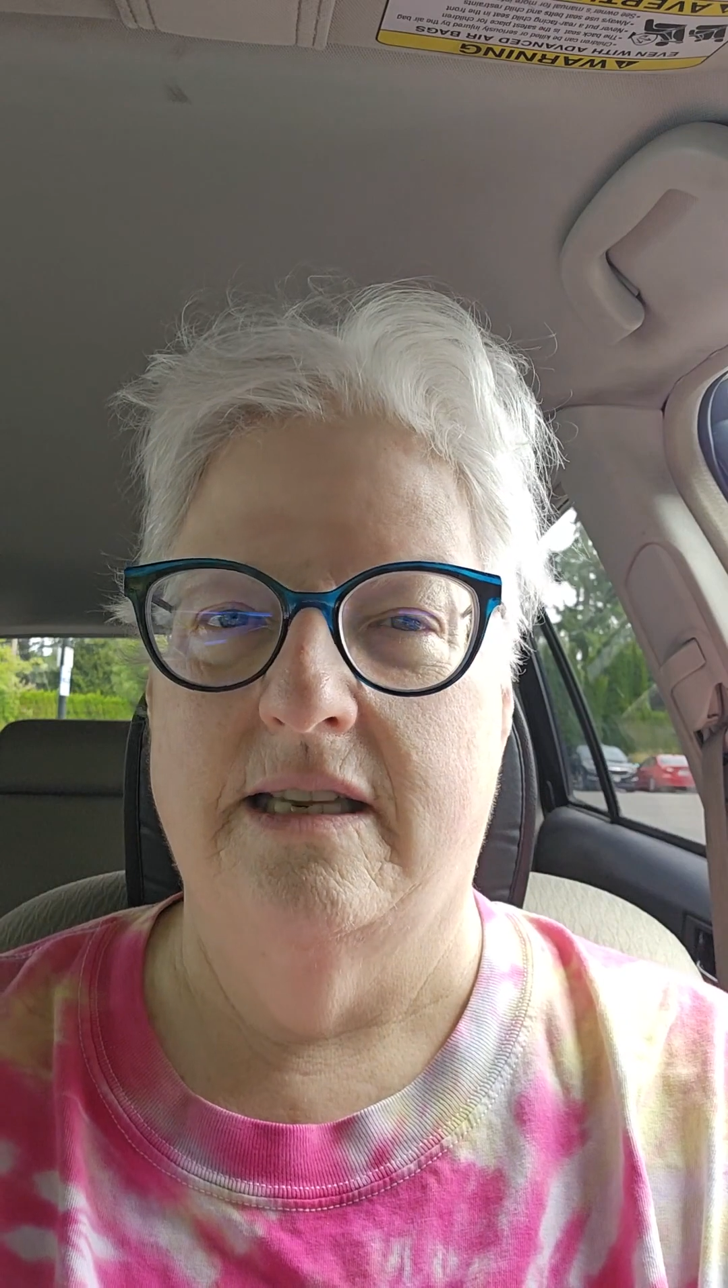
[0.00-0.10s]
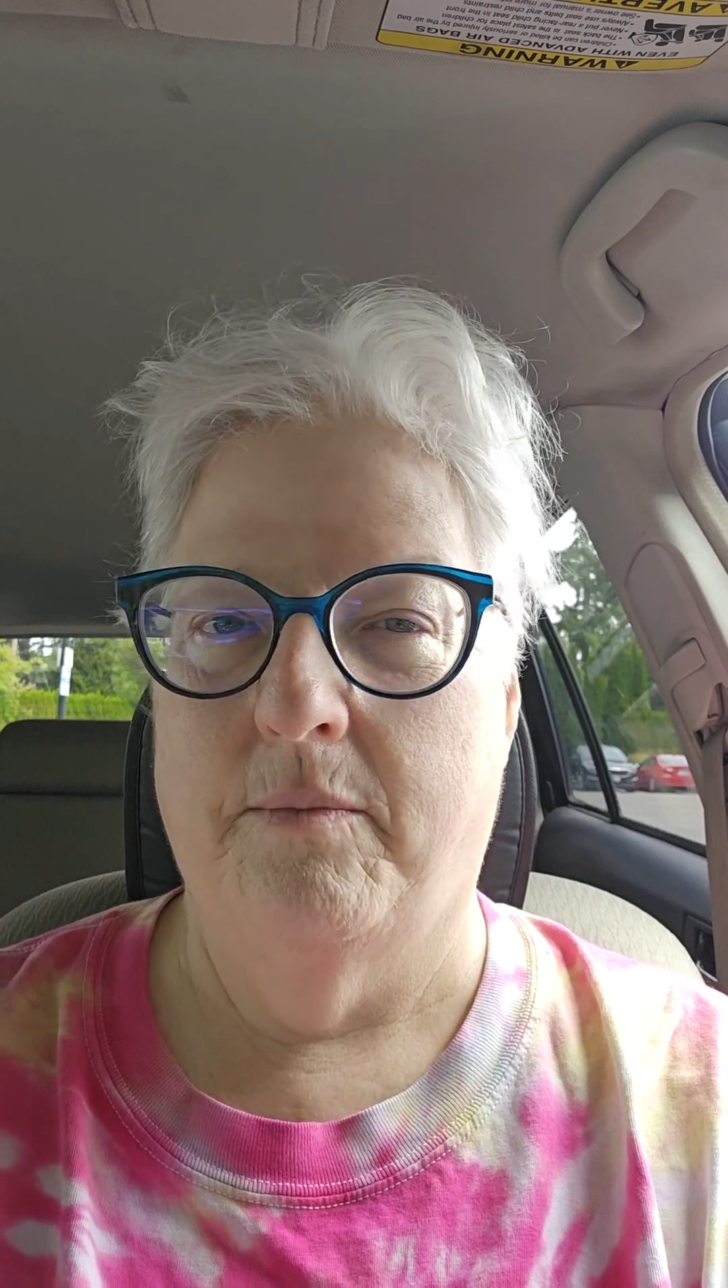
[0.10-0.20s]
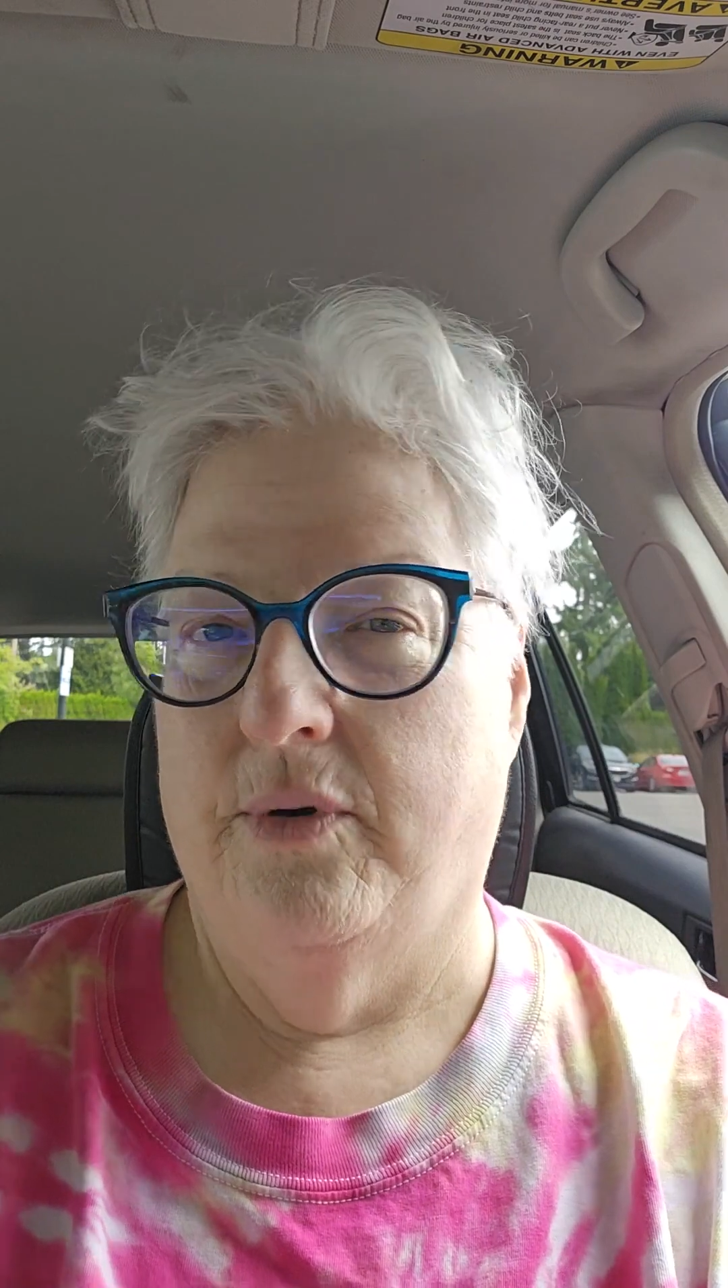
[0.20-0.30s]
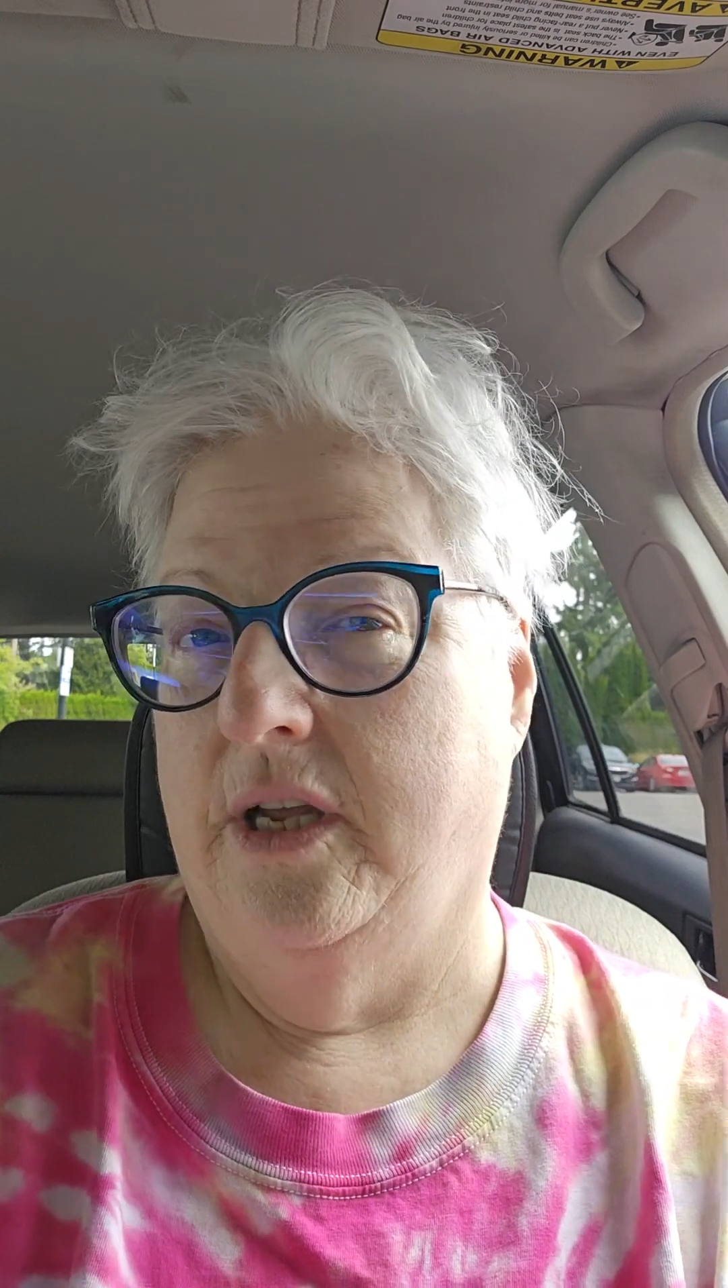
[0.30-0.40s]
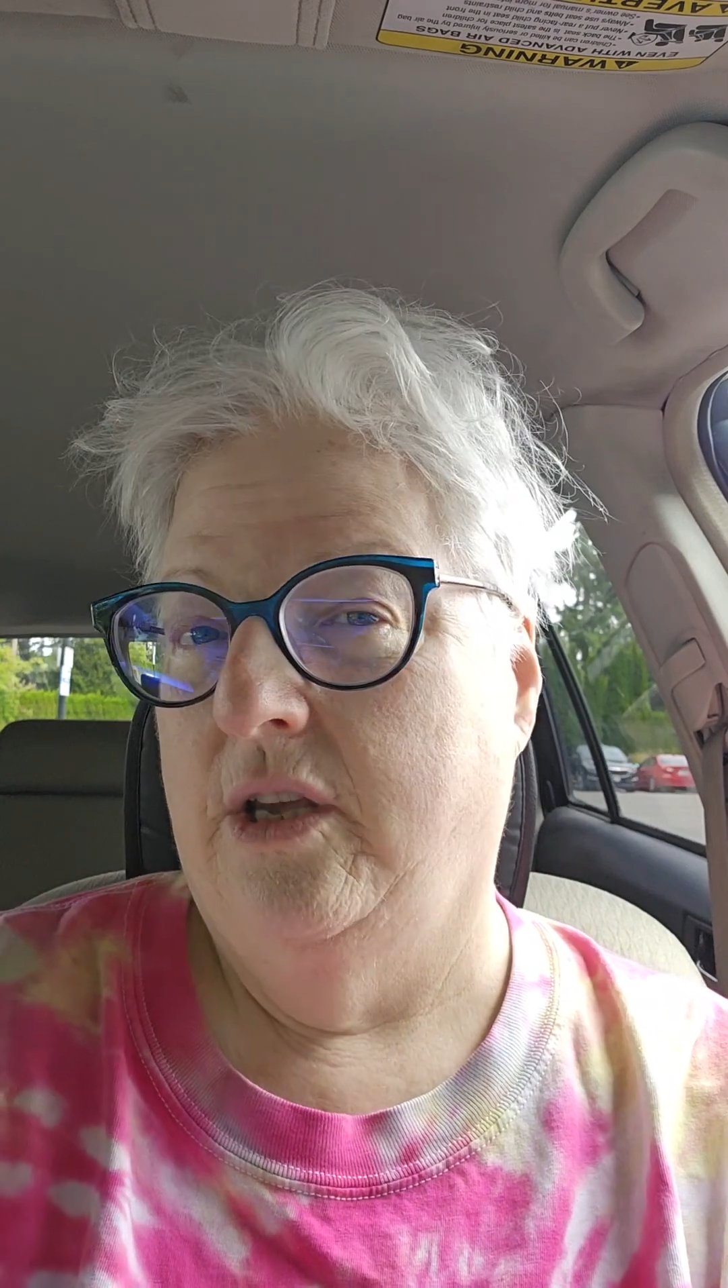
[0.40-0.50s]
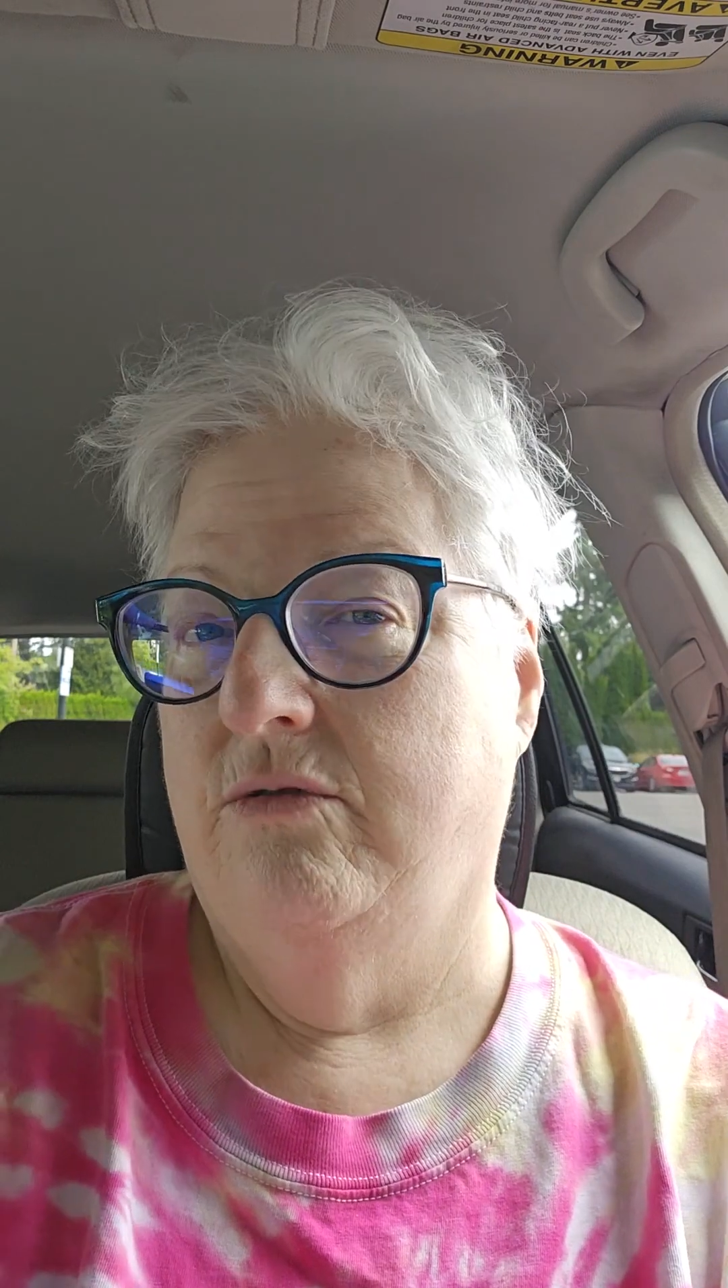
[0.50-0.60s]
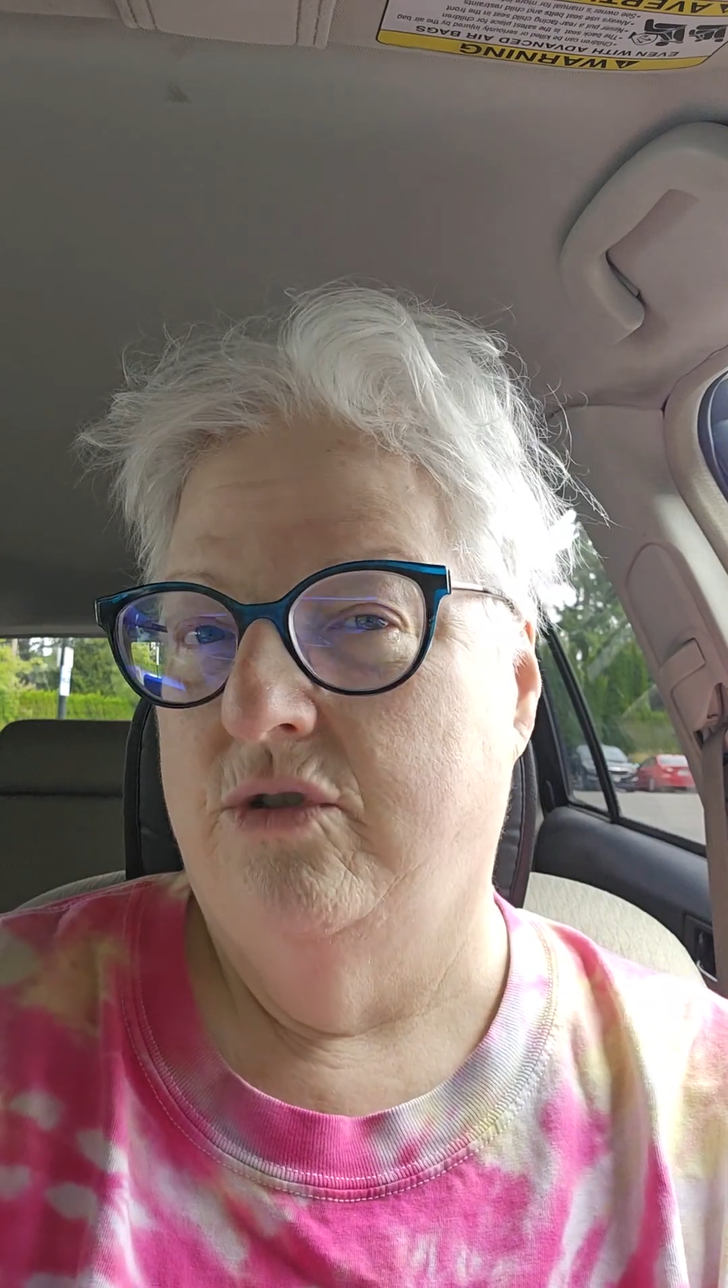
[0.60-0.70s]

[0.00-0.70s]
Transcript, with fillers: that bring you